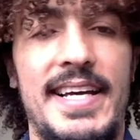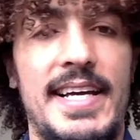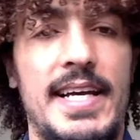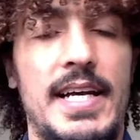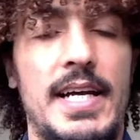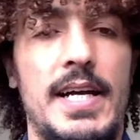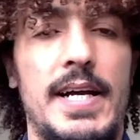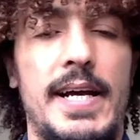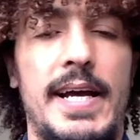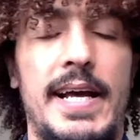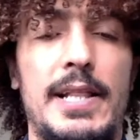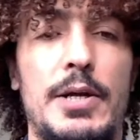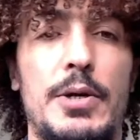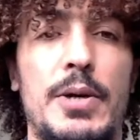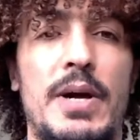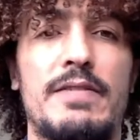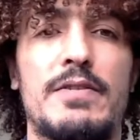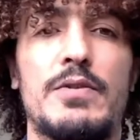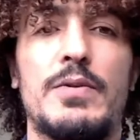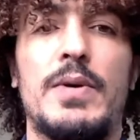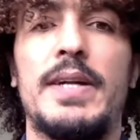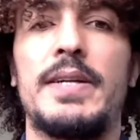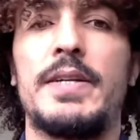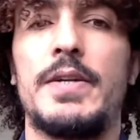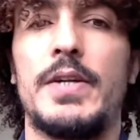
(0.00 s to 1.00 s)
Uh, hello,
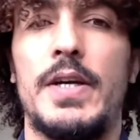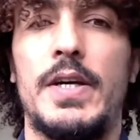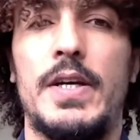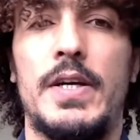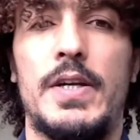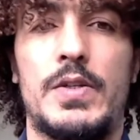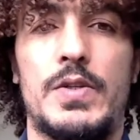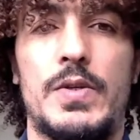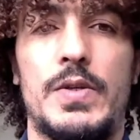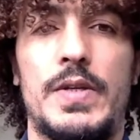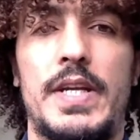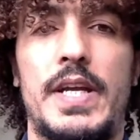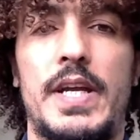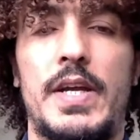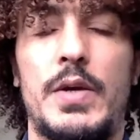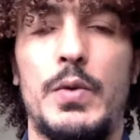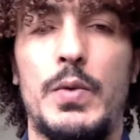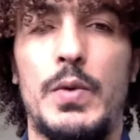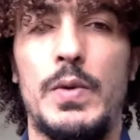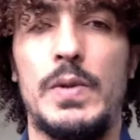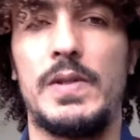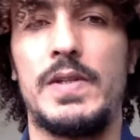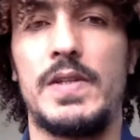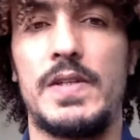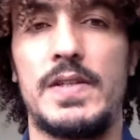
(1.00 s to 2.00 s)
everyone. Uh, today
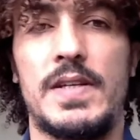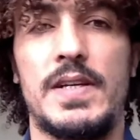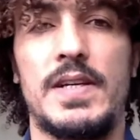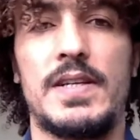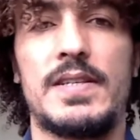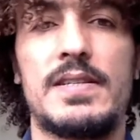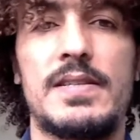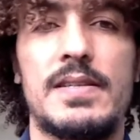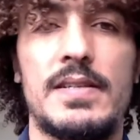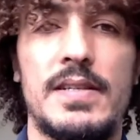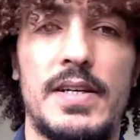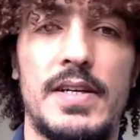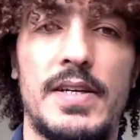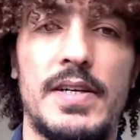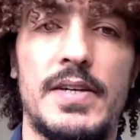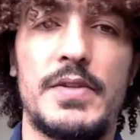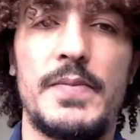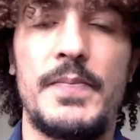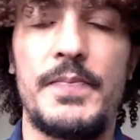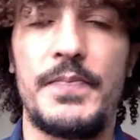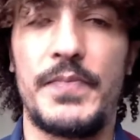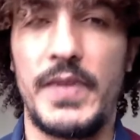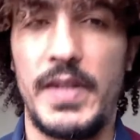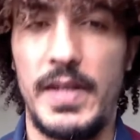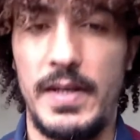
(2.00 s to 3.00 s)
we will discuss uh,
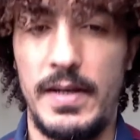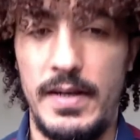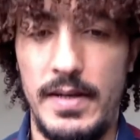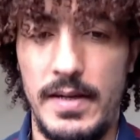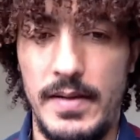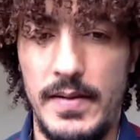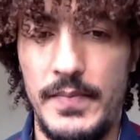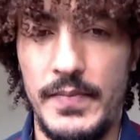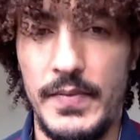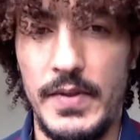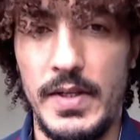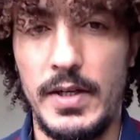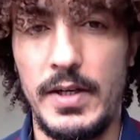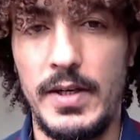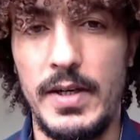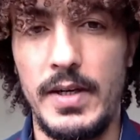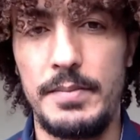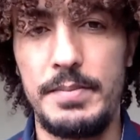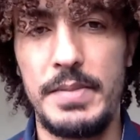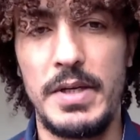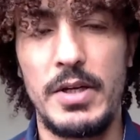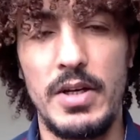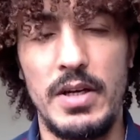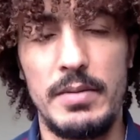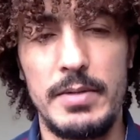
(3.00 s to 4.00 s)
um,
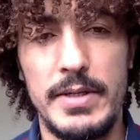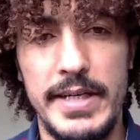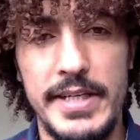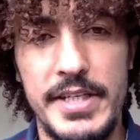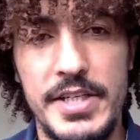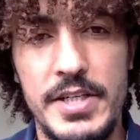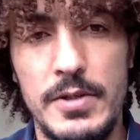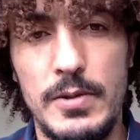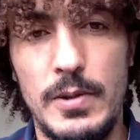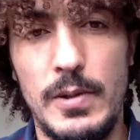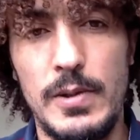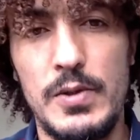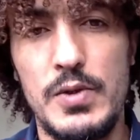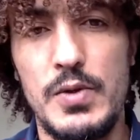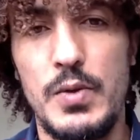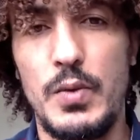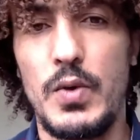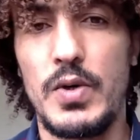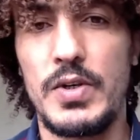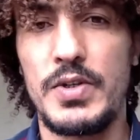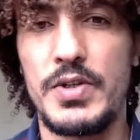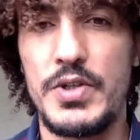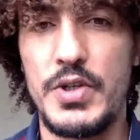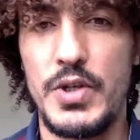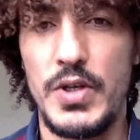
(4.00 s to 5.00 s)
a, a, collaboration called
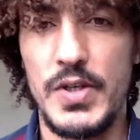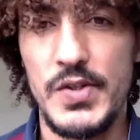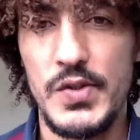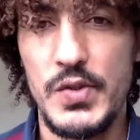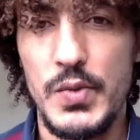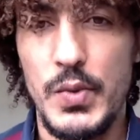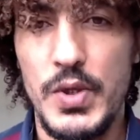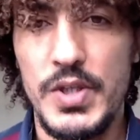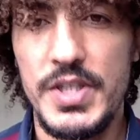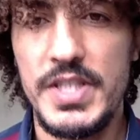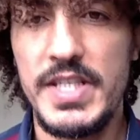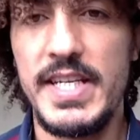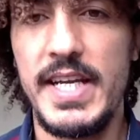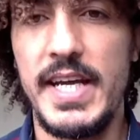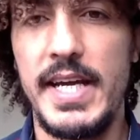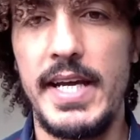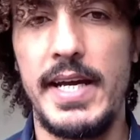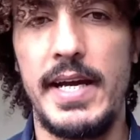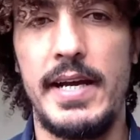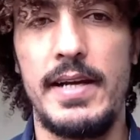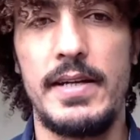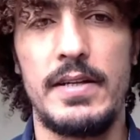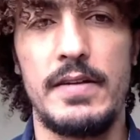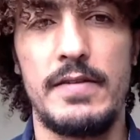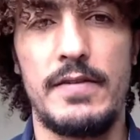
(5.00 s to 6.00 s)
Toward Trustworthy
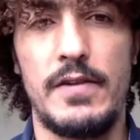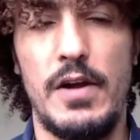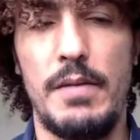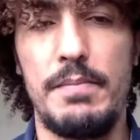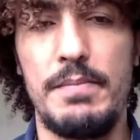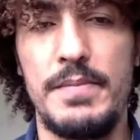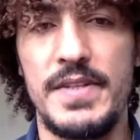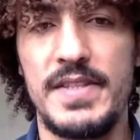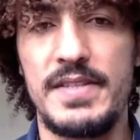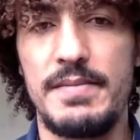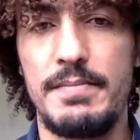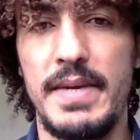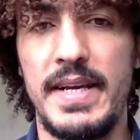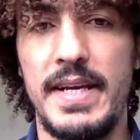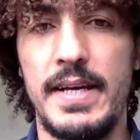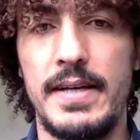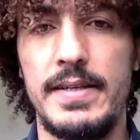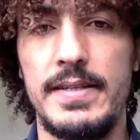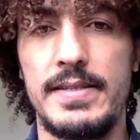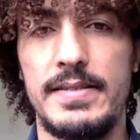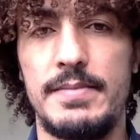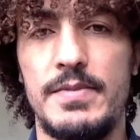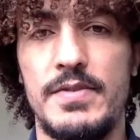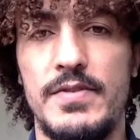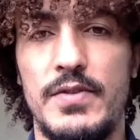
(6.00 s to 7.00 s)
AI Development
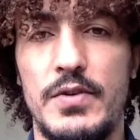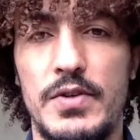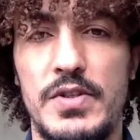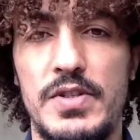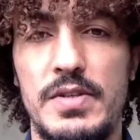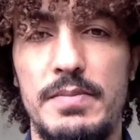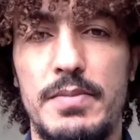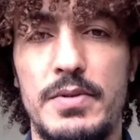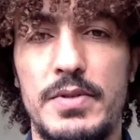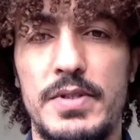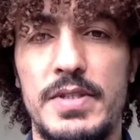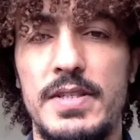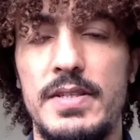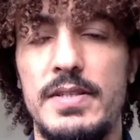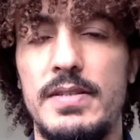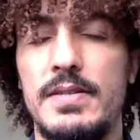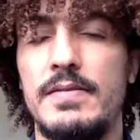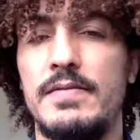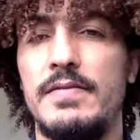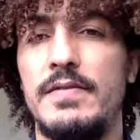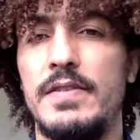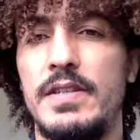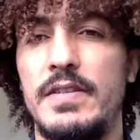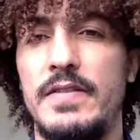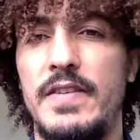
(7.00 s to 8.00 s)
Mechanisms for Supporting
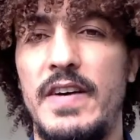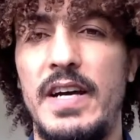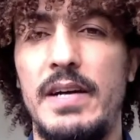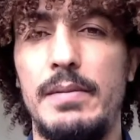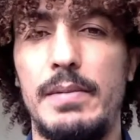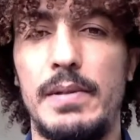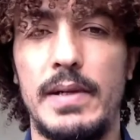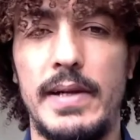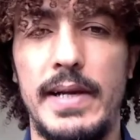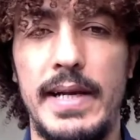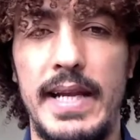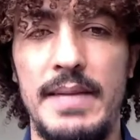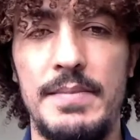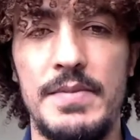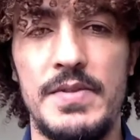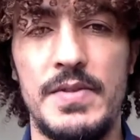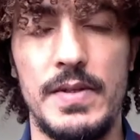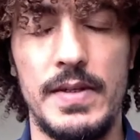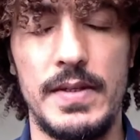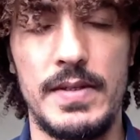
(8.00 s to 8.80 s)
Verifiable Claims.